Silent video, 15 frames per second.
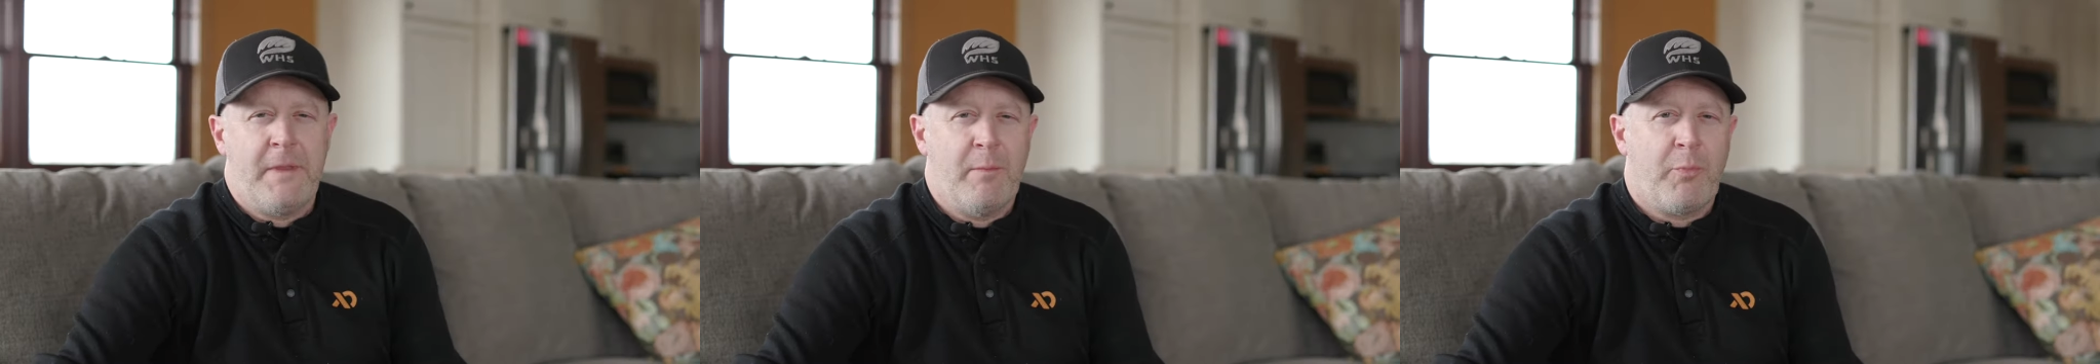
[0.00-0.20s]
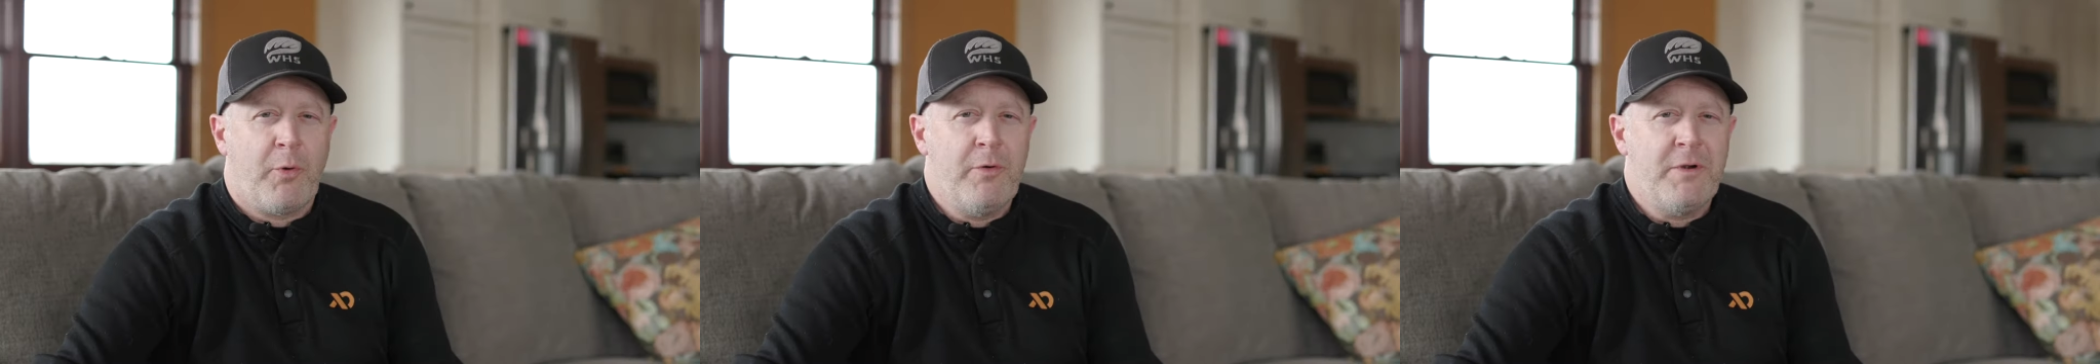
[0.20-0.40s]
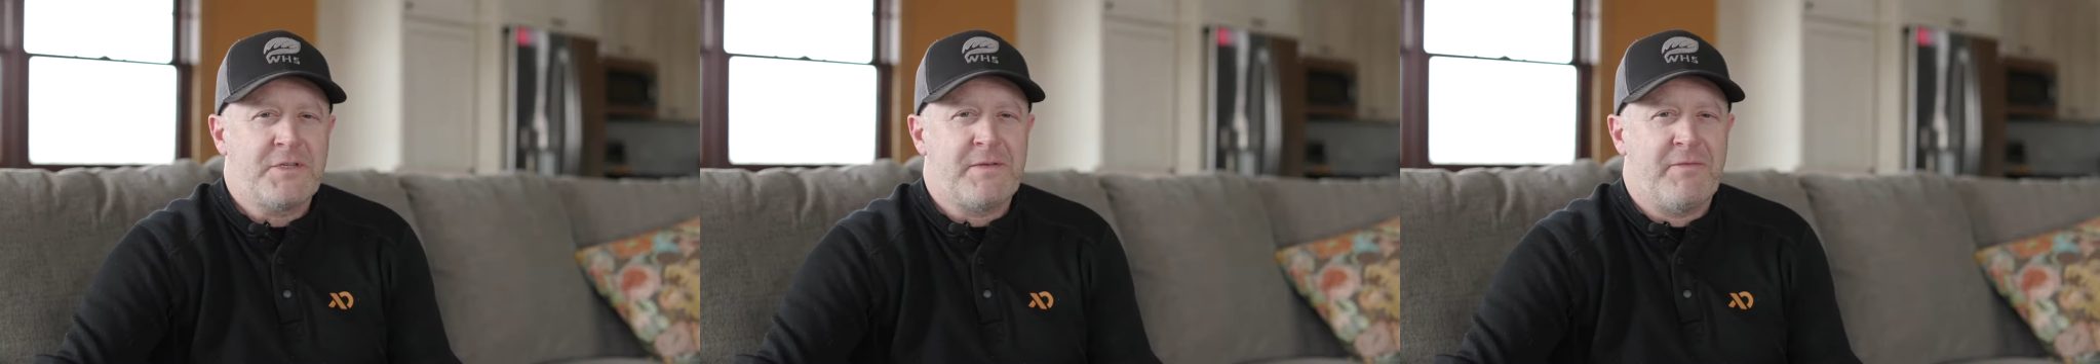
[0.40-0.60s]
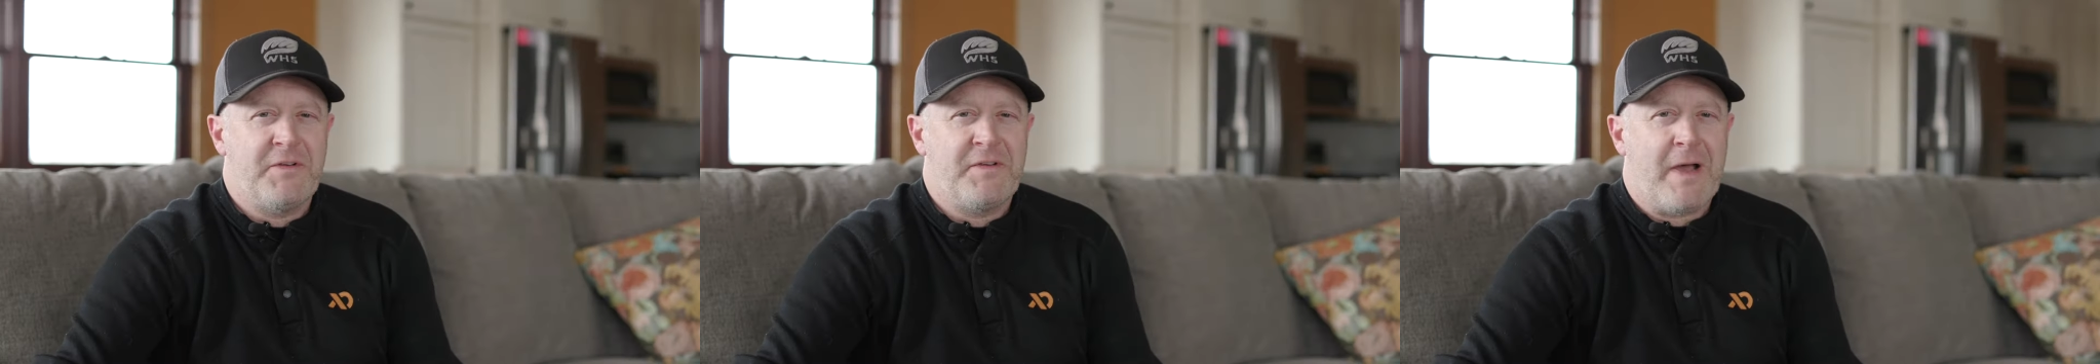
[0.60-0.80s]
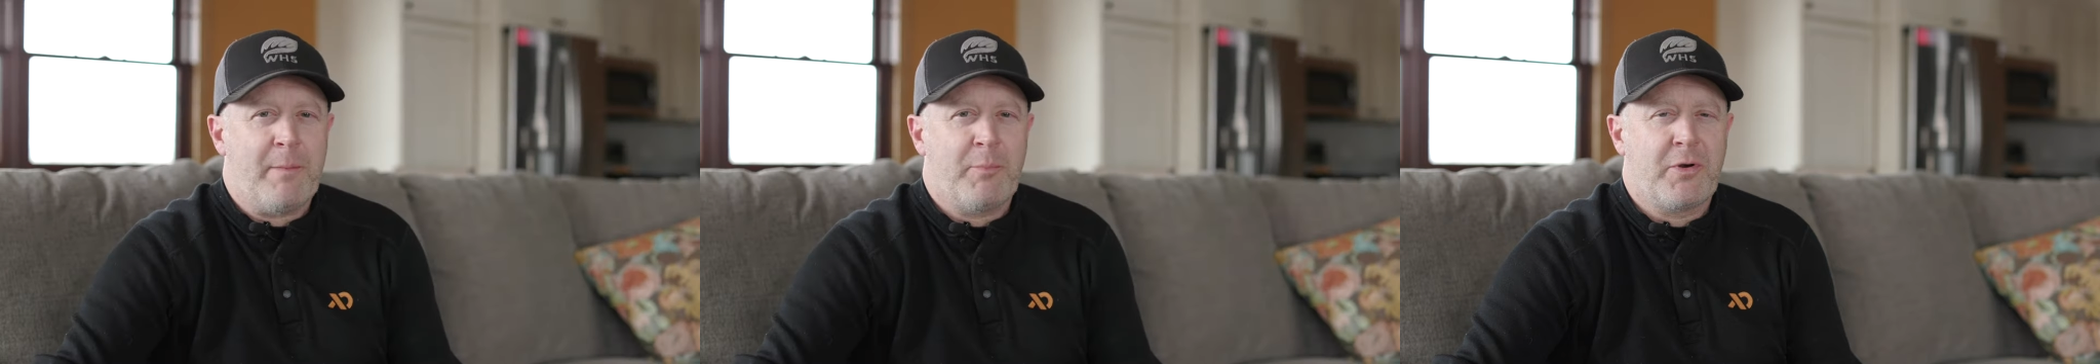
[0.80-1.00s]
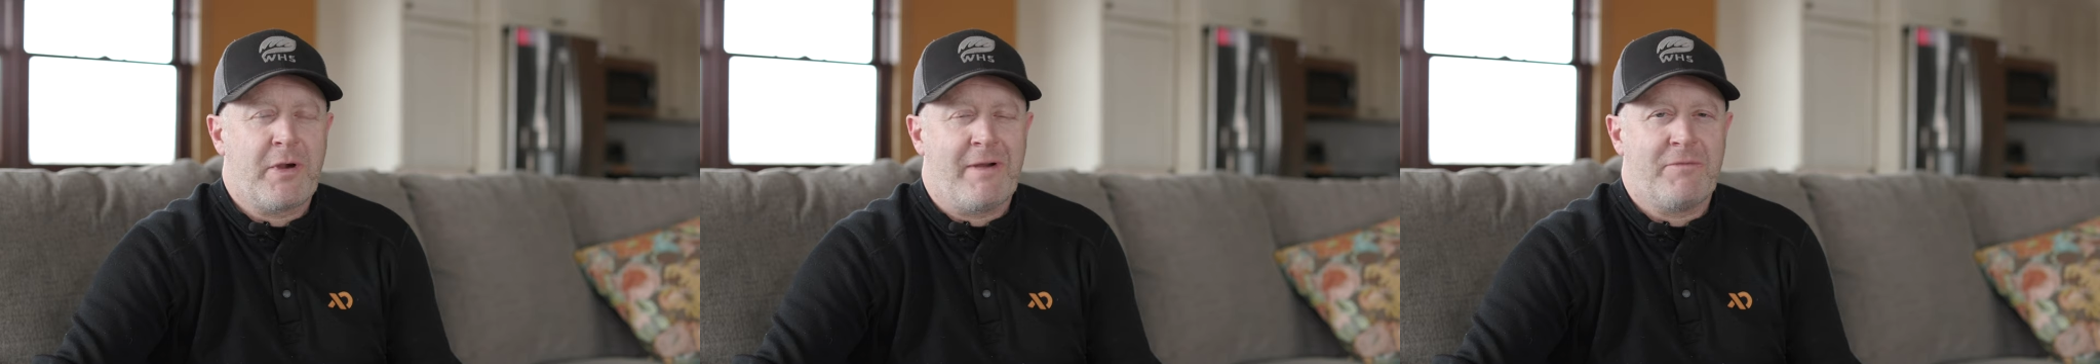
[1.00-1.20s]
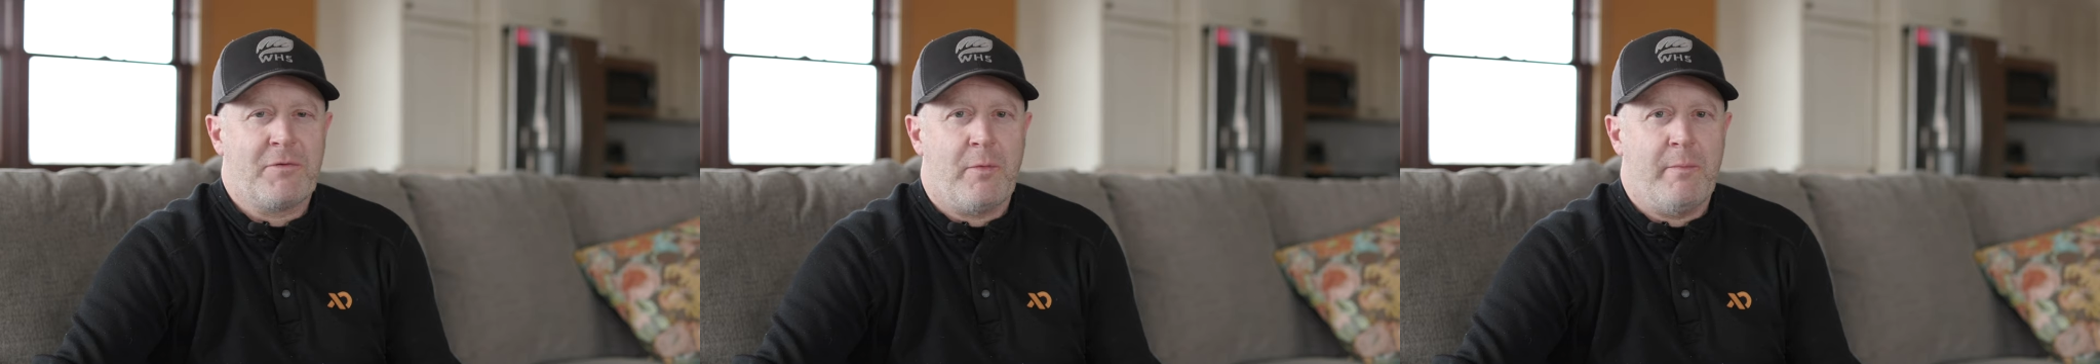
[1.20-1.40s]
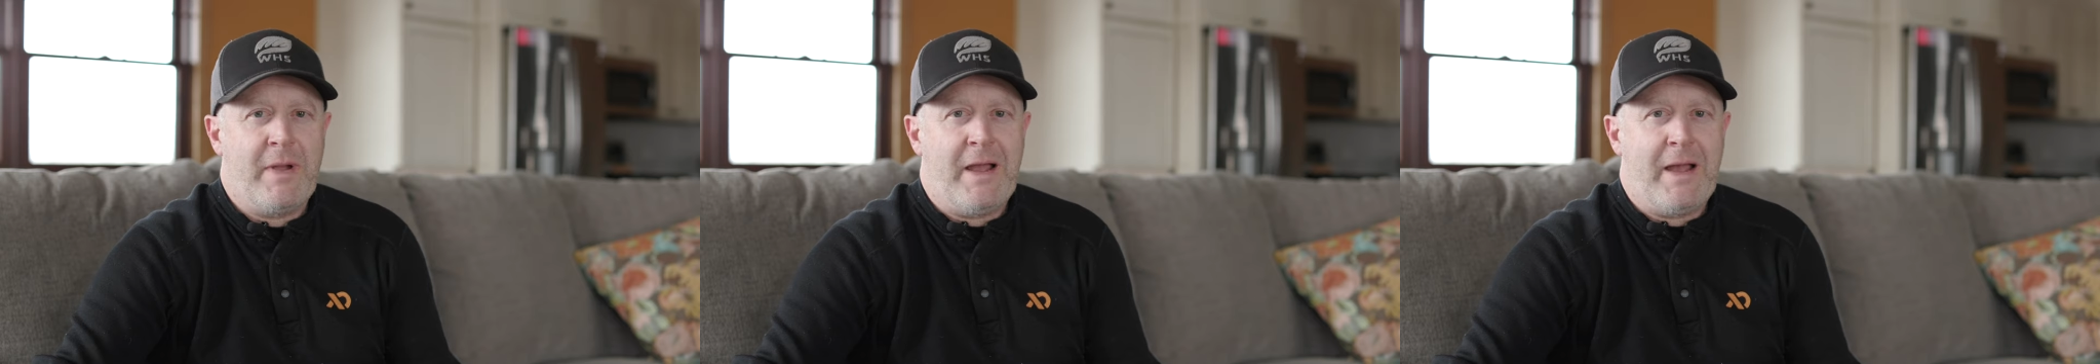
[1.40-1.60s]
The importance of a
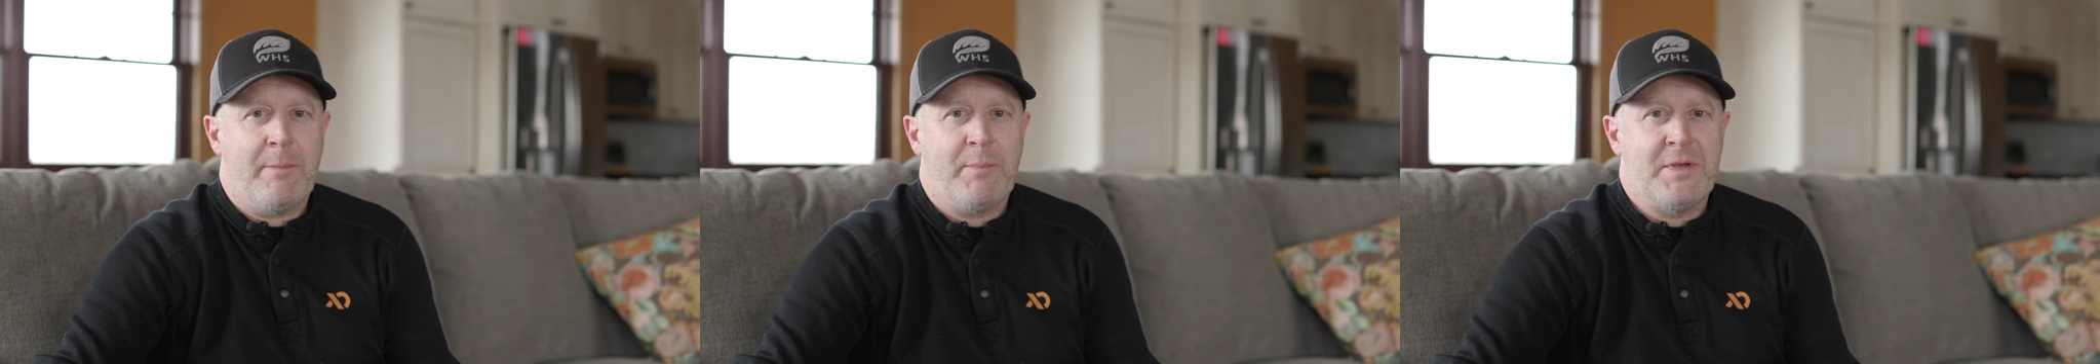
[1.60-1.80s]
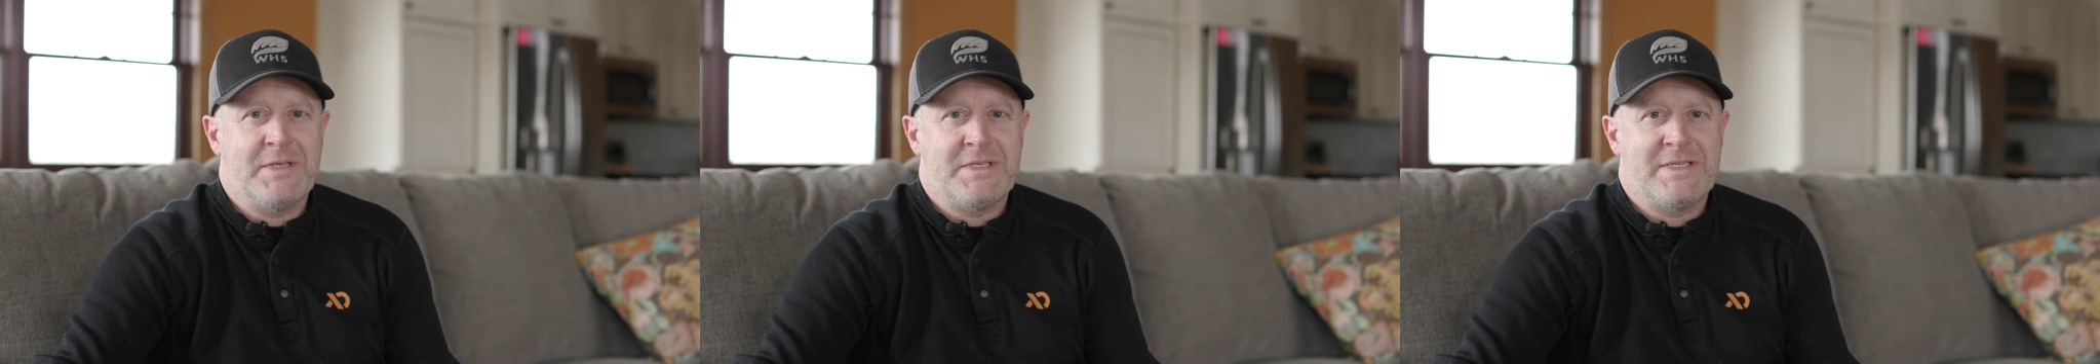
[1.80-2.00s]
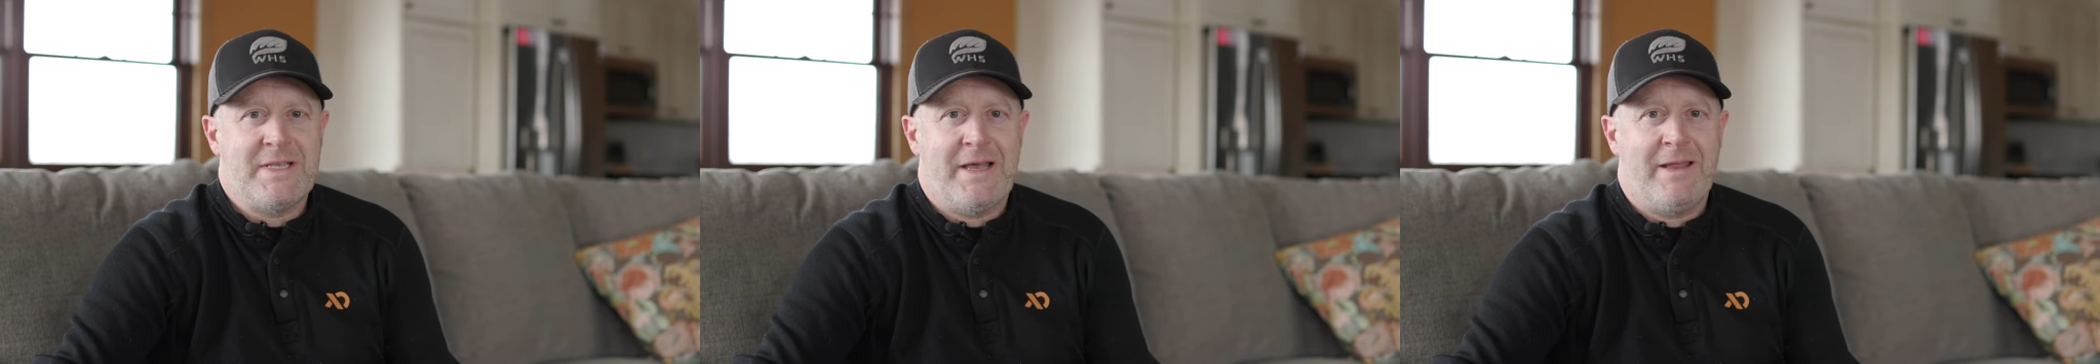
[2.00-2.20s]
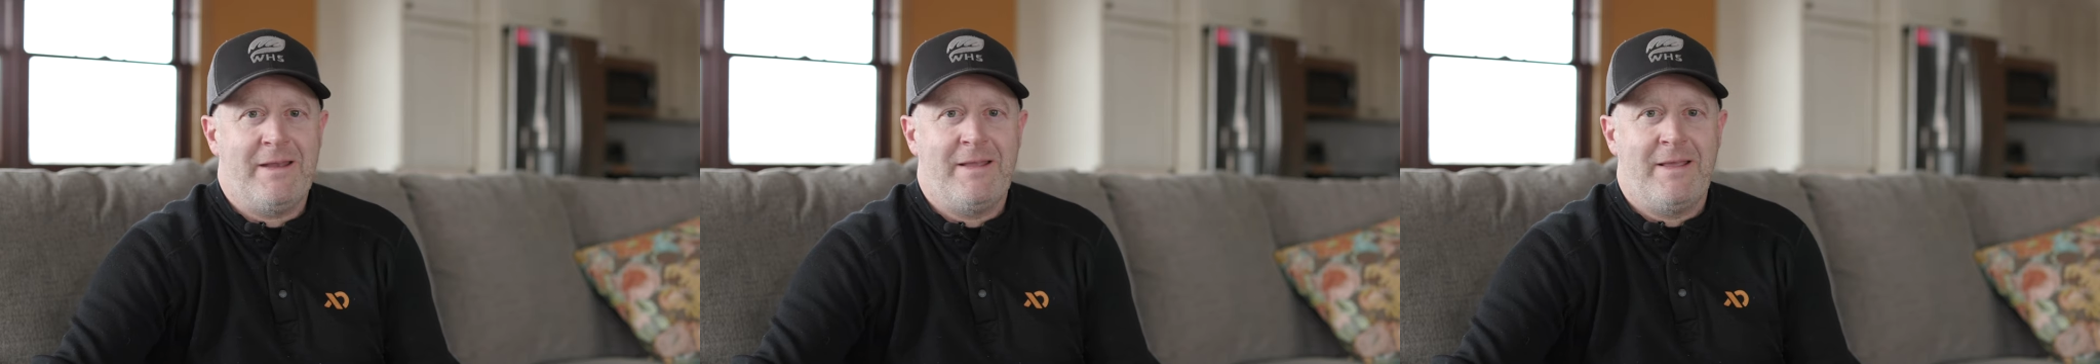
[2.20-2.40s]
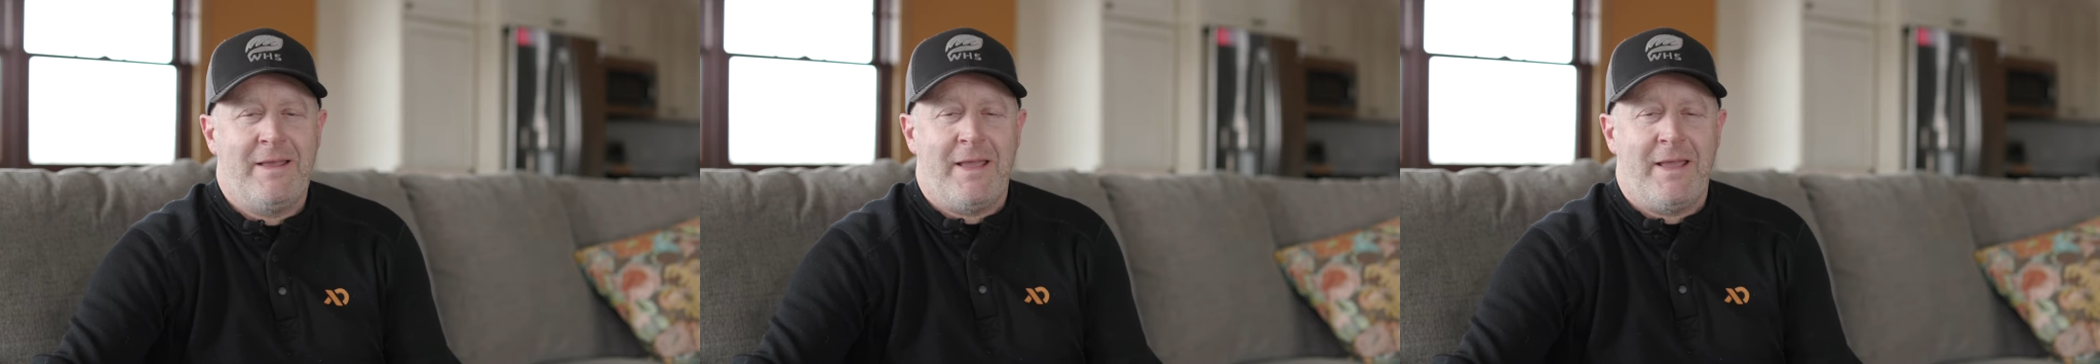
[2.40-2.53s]
topographical map is that